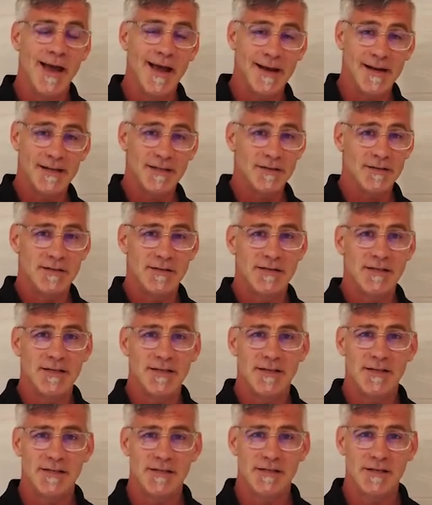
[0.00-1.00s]
And as you can
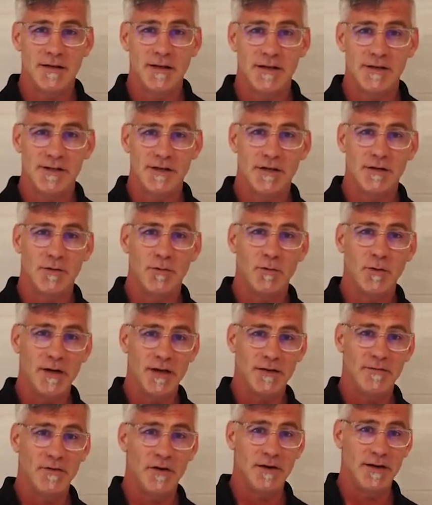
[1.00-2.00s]
see, the installation
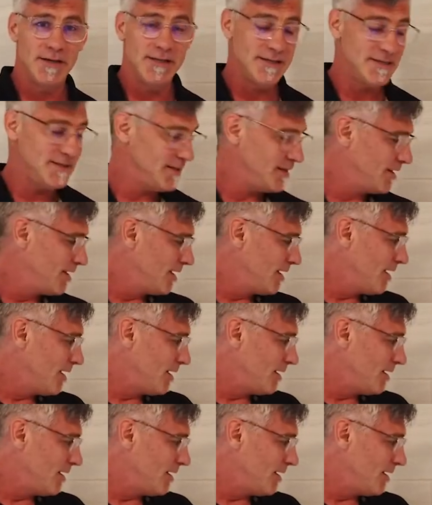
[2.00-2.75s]
went in very easy.